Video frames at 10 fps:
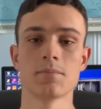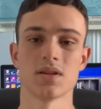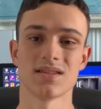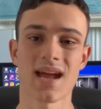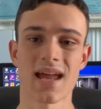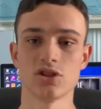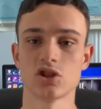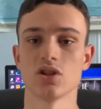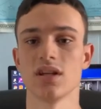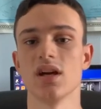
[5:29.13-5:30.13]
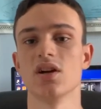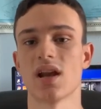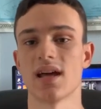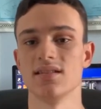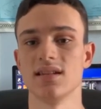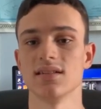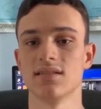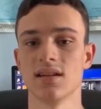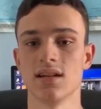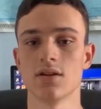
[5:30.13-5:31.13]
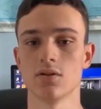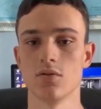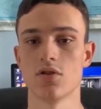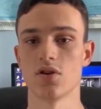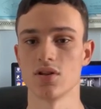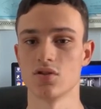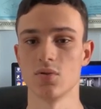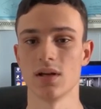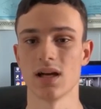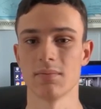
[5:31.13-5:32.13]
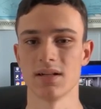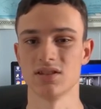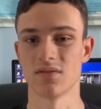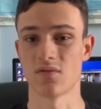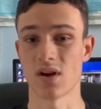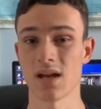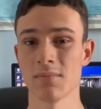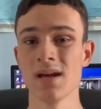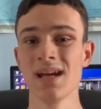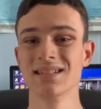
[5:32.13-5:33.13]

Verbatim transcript: potentially a good idea to include thirty-two gigabytes of RAM,